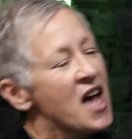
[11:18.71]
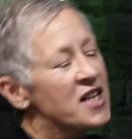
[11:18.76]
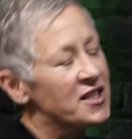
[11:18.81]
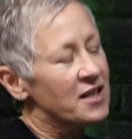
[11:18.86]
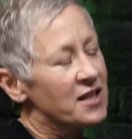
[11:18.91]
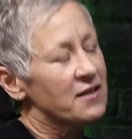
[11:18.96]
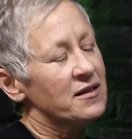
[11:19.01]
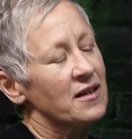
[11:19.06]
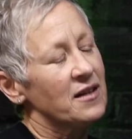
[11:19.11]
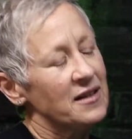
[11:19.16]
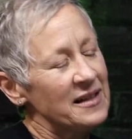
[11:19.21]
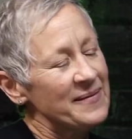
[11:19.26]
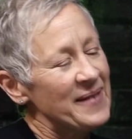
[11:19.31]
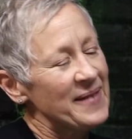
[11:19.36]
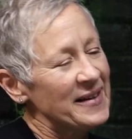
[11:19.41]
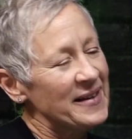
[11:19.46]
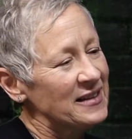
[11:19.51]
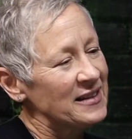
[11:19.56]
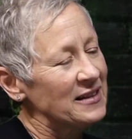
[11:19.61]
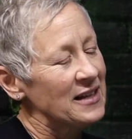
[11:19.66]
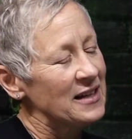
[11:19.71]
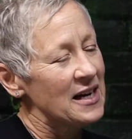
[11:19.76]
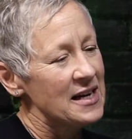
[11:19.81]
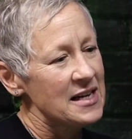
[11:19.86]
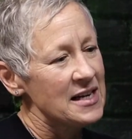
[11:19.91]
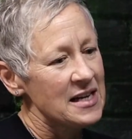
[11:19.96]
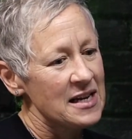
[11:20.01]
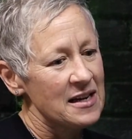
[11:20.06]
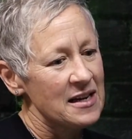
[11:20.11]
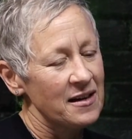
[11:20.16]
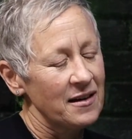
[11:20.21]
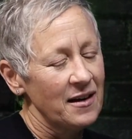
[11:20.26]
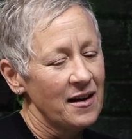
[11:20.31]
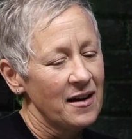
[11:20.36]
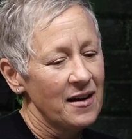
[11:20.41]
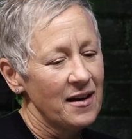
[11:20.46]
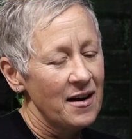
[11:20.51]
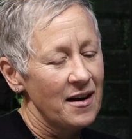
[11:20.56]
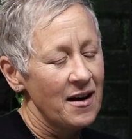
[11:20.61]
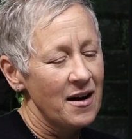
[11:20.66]
So it's all about the lighting,
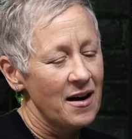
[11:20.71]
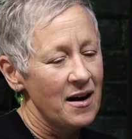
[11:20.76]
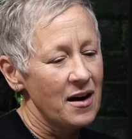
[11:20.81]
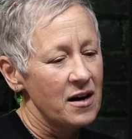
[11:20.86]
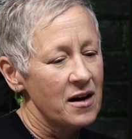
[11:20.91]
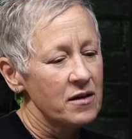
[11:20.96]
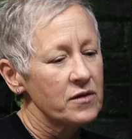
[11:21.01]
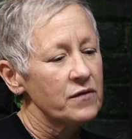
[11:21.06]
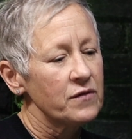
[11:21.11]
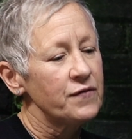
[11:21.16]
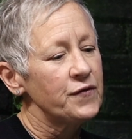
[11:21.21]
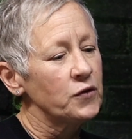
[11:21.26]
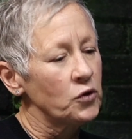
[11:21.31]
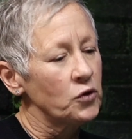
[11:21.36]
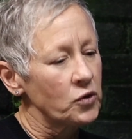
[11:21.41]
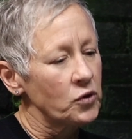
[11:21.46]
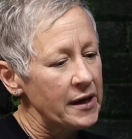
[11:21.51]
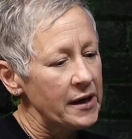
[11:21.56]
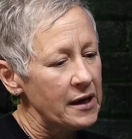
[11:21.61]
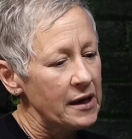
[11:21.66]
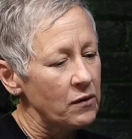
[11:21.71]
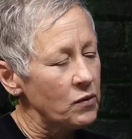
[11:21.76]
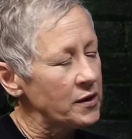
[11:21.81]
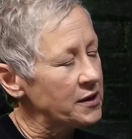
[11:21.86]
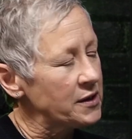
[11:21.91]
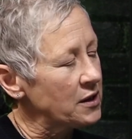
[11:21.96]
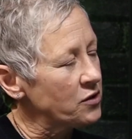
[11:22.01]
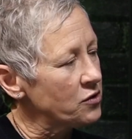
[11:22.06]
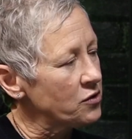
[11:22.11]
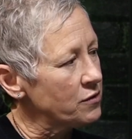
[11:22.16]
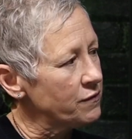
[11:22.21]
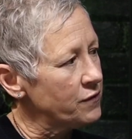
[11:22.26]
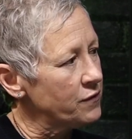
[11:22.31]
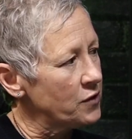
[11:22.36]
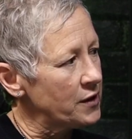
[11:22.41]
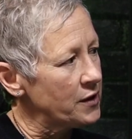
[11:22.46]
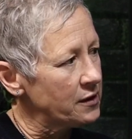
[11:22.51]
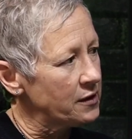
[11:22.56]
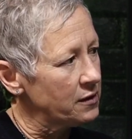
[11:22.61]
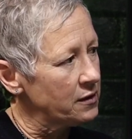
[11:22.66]
flooring, what's
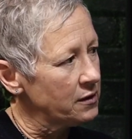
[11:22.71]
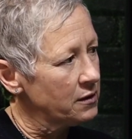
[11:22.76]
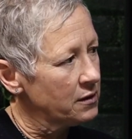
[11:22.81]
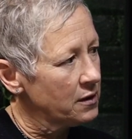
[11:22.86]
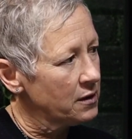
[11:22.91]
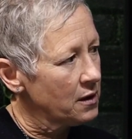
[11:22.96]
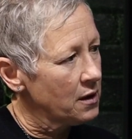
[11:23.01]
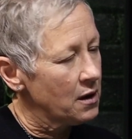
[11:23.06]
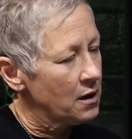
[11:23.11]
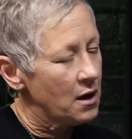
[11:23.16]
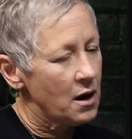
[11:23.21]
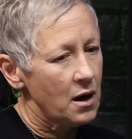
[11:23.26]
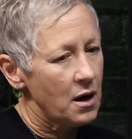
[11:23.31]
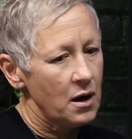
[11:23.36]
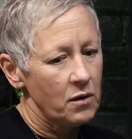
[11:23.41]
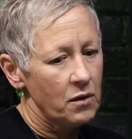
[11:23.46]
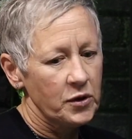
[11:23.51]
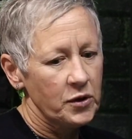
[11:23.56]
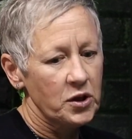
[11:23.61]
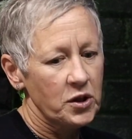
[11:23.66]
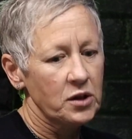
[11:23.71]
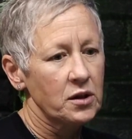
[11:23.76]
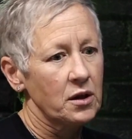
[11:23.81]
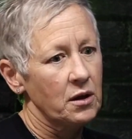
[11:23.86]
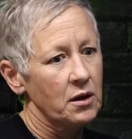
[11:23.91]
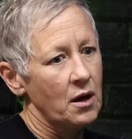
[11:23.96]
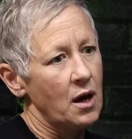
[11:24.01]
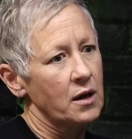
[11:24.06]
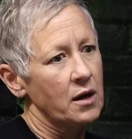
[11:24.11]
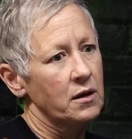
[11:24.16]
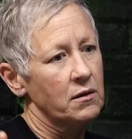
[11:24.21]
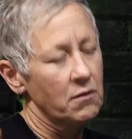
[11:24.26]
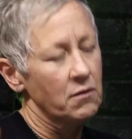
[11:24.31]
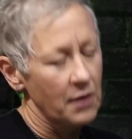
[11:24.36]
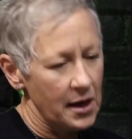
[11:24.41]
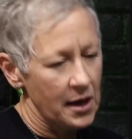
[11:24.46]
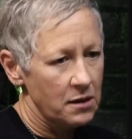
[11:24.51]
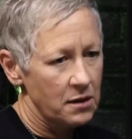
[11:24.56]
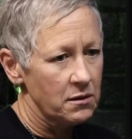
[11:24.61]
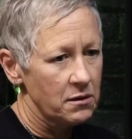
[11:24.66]
underfoot, which is a
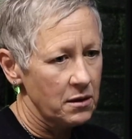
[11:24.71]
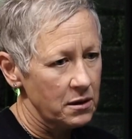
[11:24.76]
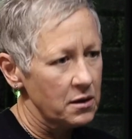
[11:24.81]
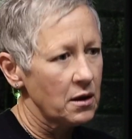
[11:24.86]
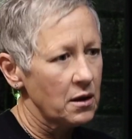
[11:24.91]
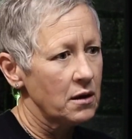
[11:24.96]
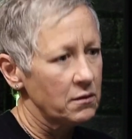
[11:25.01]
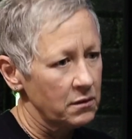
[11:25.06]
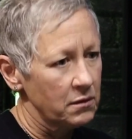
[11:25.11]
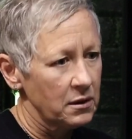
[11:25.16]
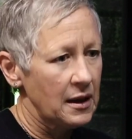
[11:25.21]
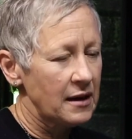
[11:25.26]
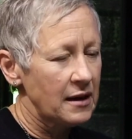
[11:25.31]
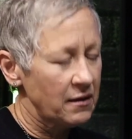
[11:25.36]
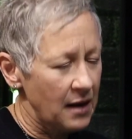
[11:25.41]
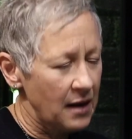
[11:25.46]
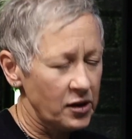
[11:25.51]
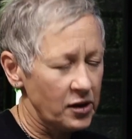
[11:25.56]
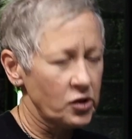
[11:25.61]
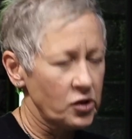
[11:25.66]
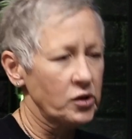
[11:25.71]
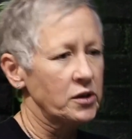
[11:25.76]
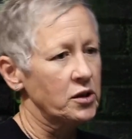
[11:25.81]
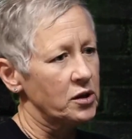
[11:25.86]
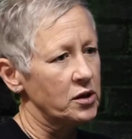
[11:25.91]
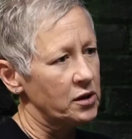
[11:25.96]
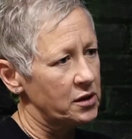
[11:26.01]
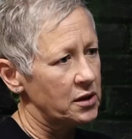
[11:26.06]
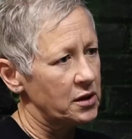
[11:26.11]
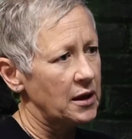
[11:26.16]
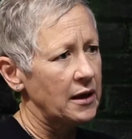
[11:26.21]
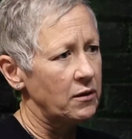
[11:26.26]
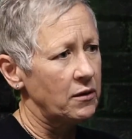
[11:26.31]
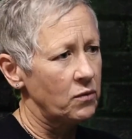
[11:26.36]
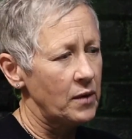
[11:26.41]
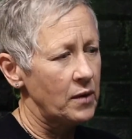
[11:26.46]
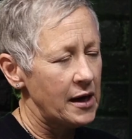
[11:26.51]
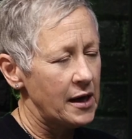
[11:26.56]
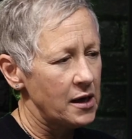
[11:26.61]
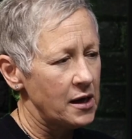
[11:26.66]
great, that actually is a good
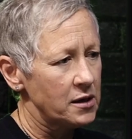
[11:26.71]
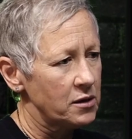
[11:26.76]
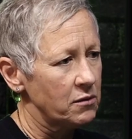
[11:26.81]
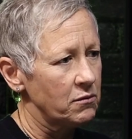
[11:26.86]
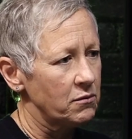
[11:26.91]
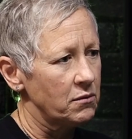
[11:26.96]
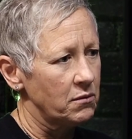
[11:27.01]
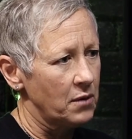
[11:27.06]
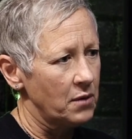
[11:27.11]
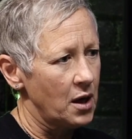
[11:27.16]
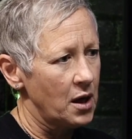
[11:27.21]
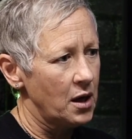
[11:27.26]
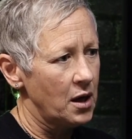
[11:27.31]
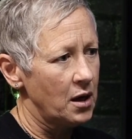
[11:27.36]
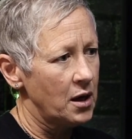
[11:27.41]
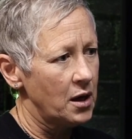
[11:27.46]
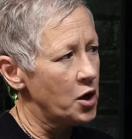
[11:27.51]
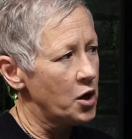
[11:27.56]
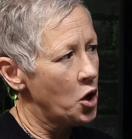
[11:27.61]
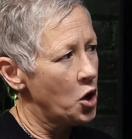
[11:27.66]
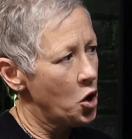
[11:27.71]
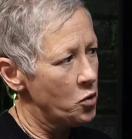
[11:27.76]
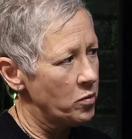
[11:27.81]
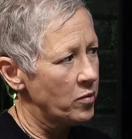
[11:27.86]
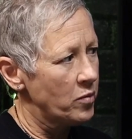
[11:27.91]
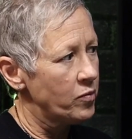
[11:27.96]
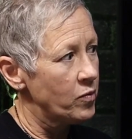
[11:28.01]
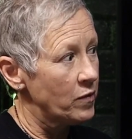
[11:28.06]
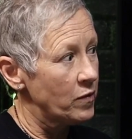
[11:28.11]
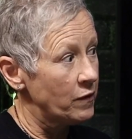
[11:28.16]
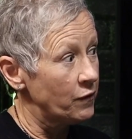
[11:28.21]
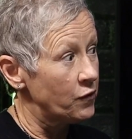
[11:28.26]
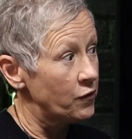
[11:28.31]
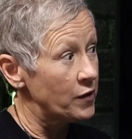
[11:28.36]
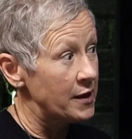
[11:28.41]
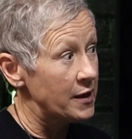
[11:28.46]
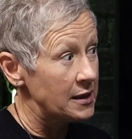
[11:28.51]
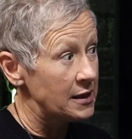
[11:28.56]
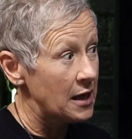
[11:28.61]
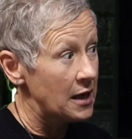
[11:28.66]
segue to a home improvement for
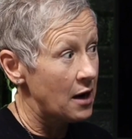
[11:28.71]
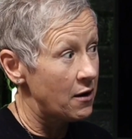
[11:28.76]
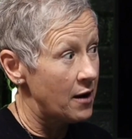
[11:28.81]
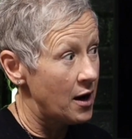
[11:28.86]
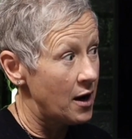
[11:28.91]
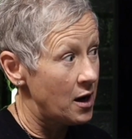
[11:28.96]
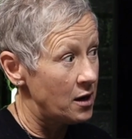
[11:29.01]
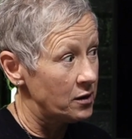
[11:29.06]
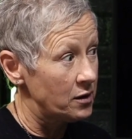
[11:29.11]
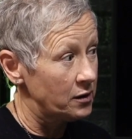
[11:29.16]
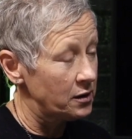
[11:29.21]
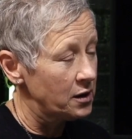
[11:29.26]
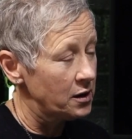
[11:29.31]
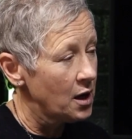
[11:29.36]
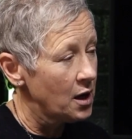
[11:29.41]
the entire house,